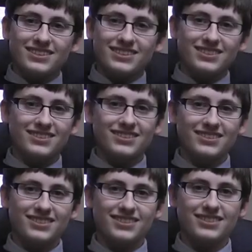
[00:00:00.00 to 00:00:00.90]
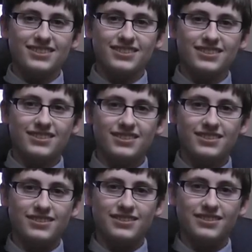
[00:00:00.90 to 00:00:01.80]

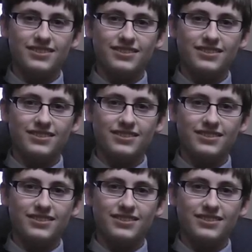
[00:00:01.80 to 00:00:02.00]
No words are spoken by the person on screen.